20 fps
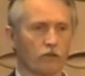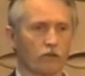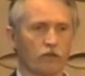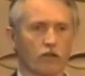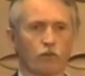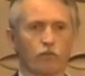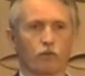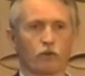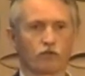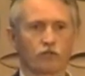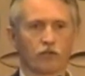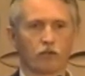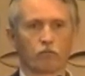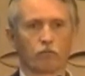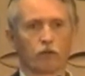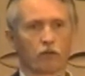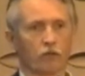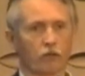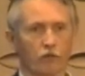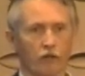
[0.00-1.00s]

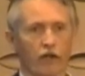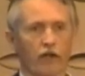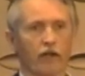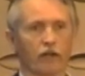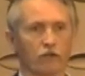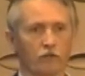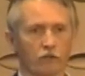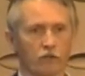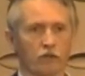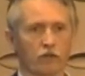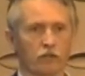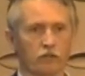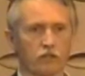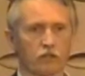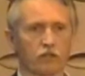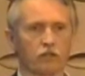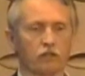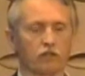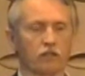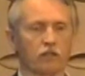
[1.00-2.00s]
10% below that, so that's
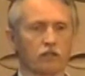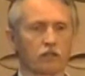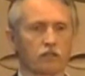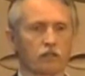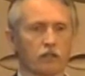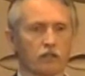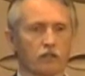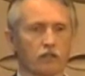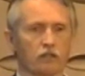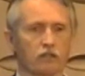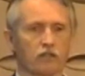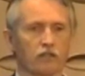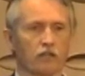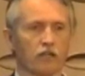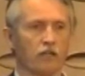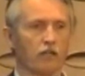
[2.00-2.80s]
18 cents.